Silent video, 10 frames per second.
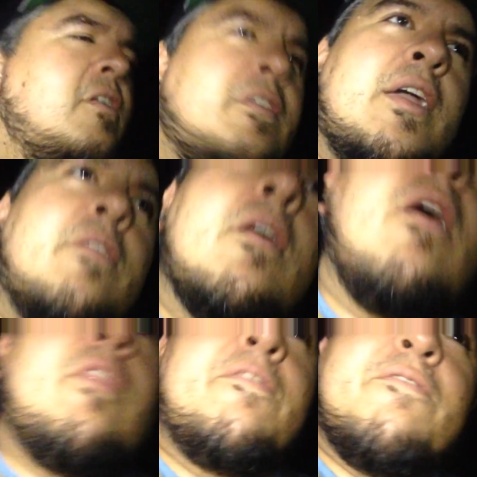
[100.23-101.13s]
as I can
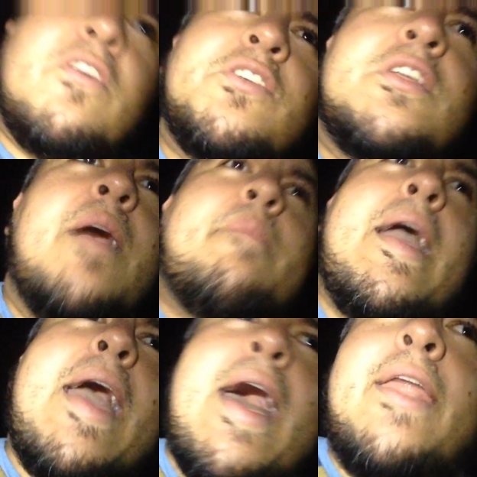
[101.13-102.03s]
recall, the first time I
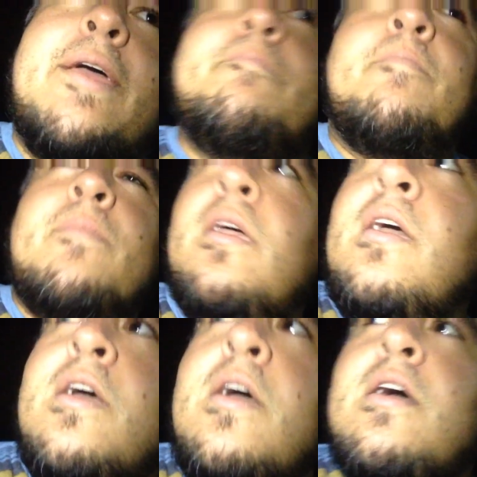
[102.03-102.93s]
had it,
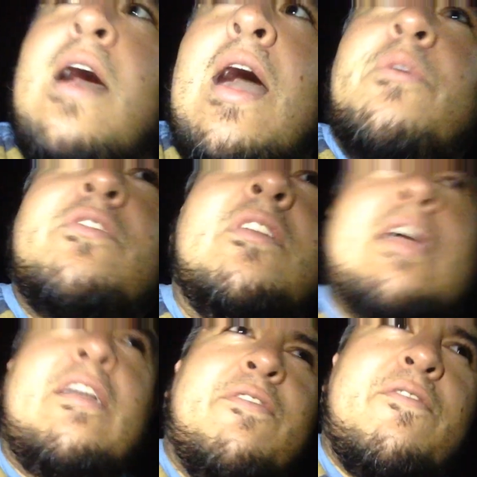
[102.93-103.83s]
I was in
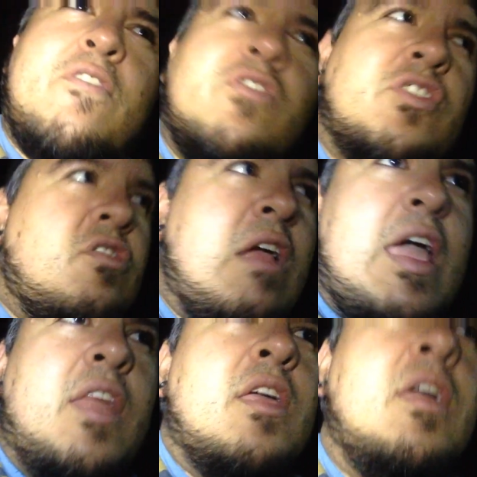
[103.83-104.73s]
like first
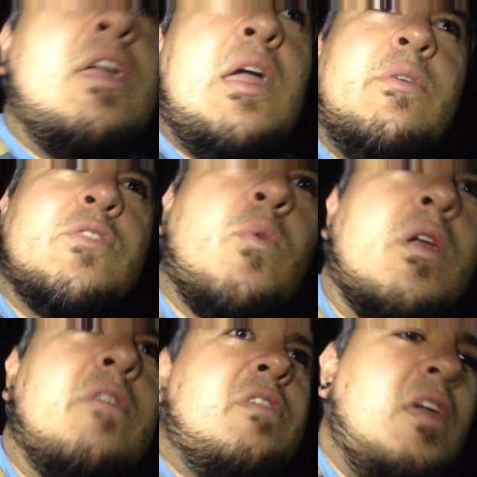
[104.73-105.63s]
grade. It was
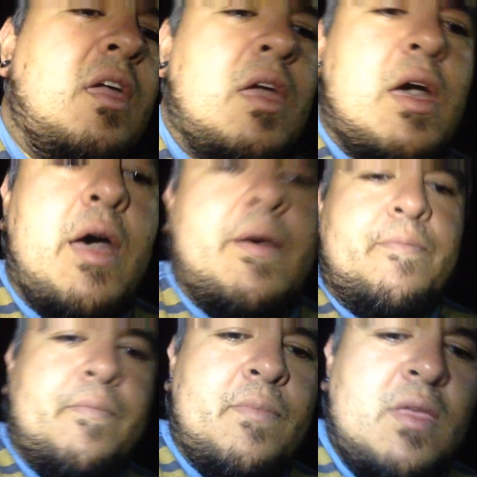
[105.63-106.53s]
one of the, uh,
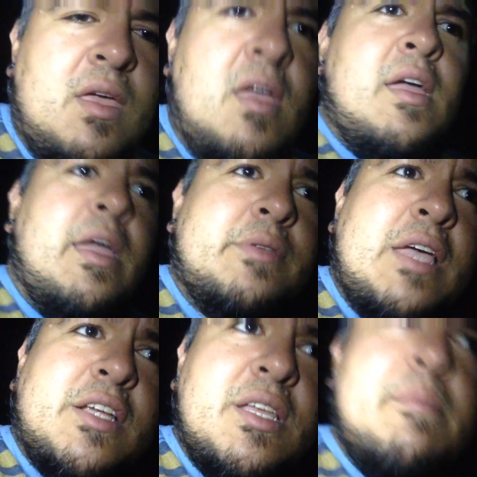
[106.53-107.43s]
it was
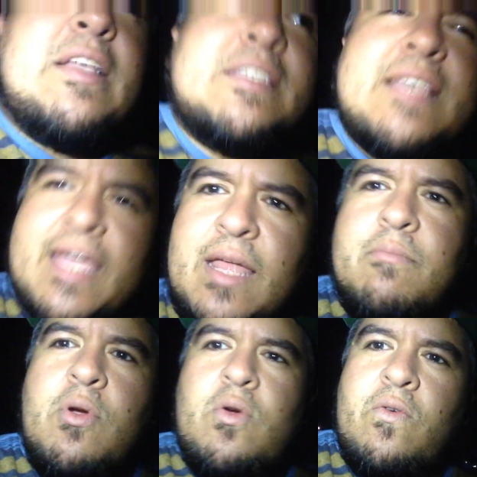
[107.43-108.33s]
actually my second
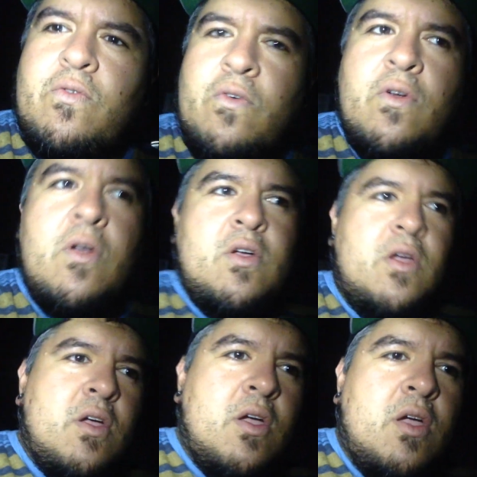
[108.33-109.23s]
move.
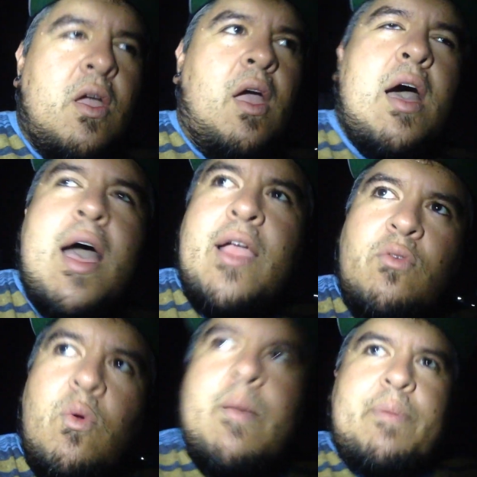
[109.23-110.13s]
I
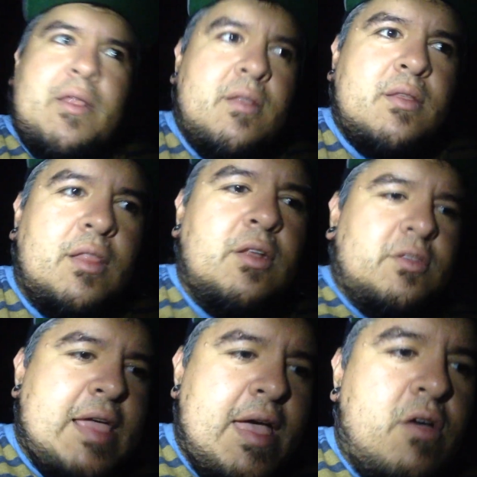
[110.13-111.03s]
grew up in a little
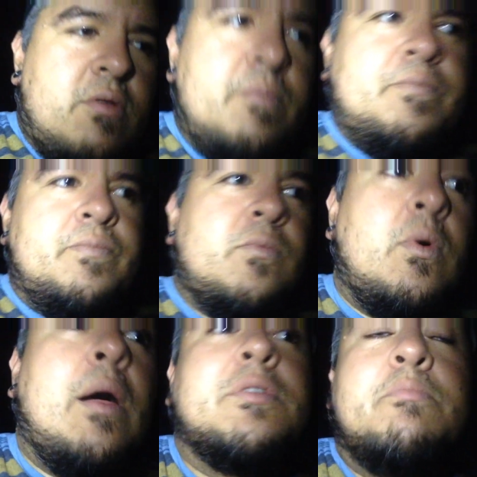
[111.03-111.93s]
town,
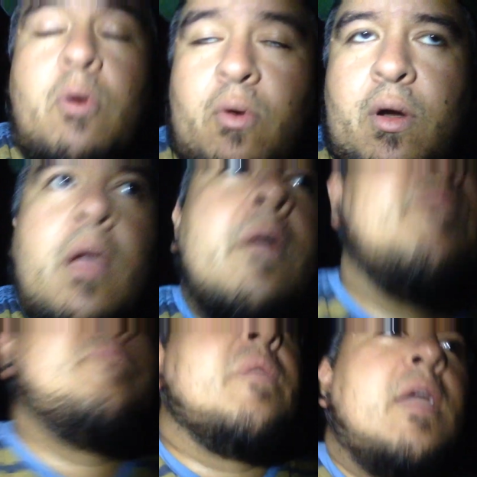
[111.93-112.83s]
well, I was born
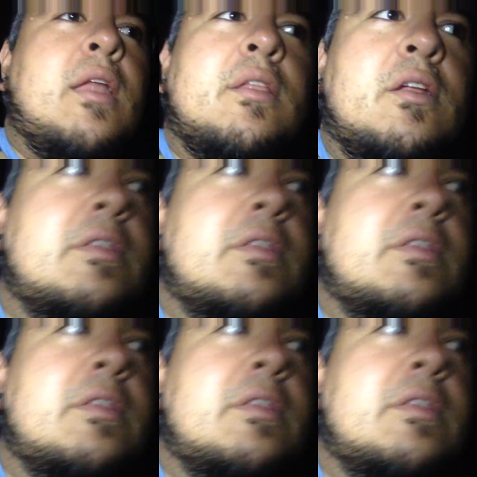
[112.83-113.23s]
in a little